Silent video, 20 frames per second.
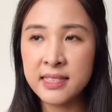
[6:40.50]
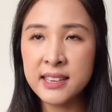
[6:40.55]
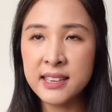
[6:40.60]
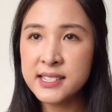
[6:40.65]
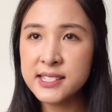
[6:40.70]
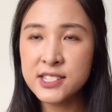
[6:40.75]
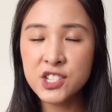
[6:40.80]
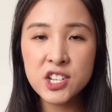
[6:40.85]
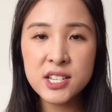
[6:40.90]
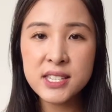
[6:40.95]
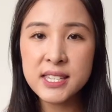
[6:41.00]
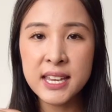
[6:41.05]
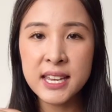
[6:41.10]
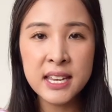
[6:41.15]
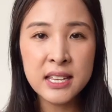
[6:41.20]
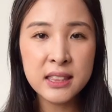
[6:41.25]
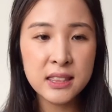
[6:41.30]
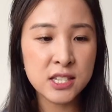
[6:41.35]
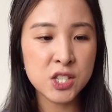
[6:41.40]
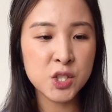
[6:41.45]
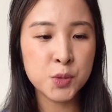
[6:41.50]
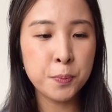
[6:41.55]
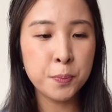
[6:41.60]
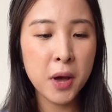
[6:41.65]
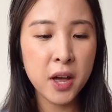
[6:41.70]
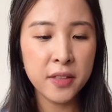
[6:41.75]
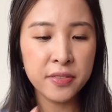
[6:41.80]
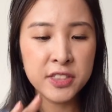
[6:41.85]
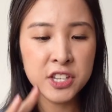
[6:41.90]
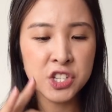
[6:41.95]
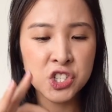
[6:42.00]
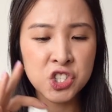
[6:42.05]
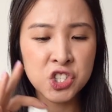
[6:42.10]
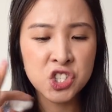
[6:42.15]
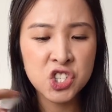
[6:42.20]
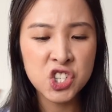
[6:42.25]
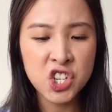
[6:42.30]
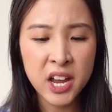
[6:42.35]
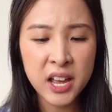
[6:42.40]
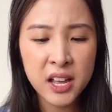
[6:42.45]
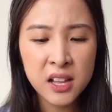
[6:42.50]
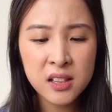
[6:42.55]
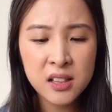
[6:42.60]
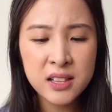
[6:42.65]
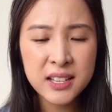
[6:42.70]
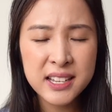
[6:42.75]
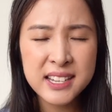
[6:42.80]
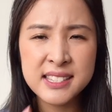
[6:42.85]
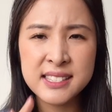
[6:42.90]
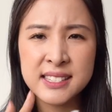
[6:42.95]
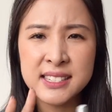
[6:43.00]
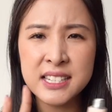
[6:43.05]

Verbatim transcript: this just hit the spot. The gel is